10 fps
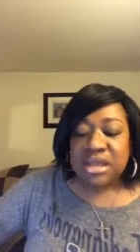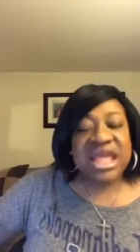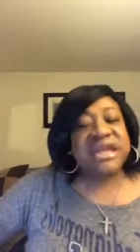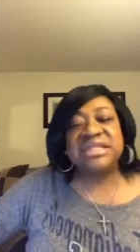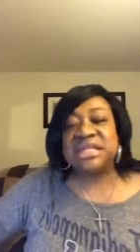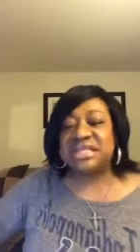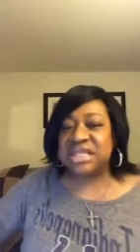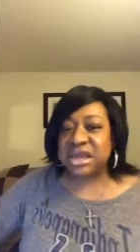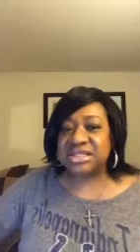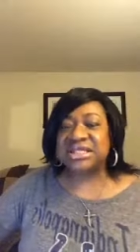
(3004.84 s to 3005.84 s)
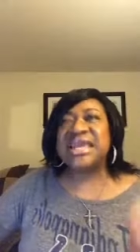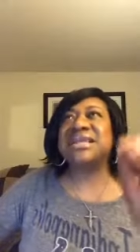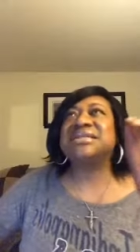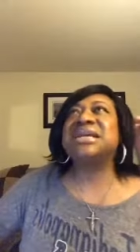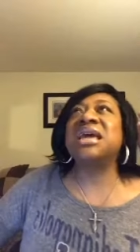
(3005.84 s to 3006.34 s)
There's
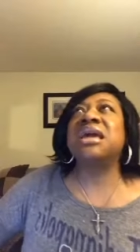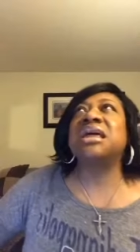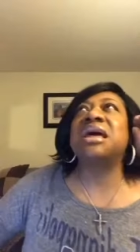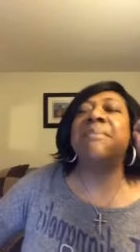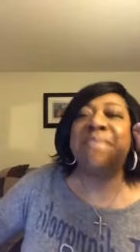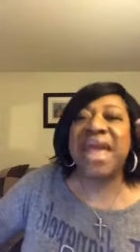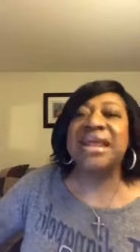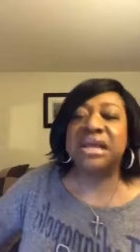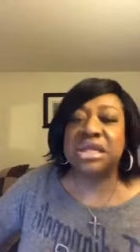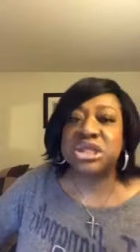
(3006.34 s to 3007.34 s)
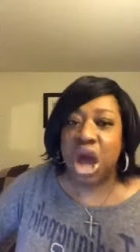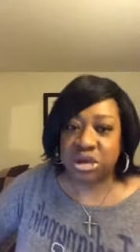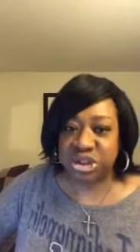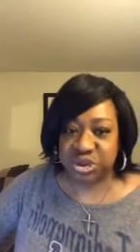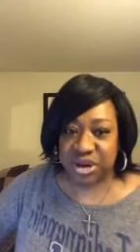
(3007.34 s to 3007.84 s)
a committing
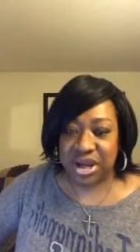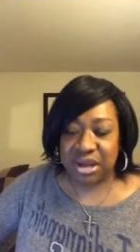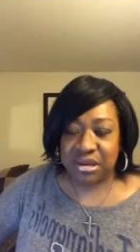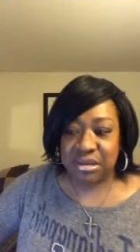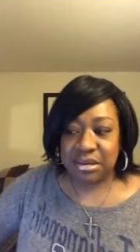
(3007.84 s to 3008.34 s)
adultery